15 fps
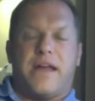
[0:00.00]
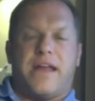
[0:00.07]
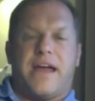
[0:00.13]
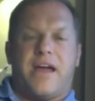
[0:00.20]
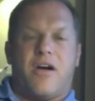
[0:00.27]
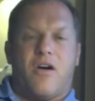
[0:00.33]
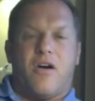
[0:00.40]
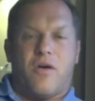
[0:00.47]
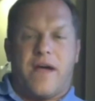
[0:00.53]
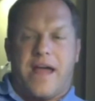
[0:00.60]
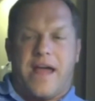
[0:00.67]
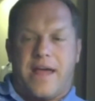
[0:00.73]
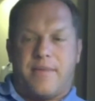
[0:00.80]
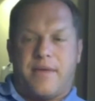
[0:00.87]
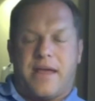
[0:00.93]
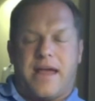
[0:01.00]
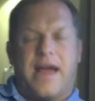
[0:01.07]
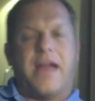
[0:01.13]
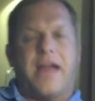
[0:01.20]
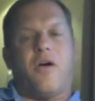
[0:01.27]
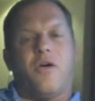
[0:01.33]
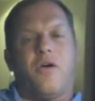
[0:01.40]
I owe Amy,
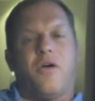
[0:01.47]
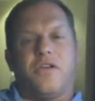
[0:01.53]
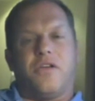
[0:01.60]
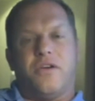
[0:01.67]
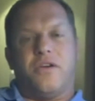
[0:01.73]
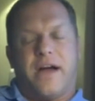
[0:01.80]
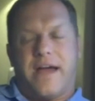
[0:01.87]
I owe you.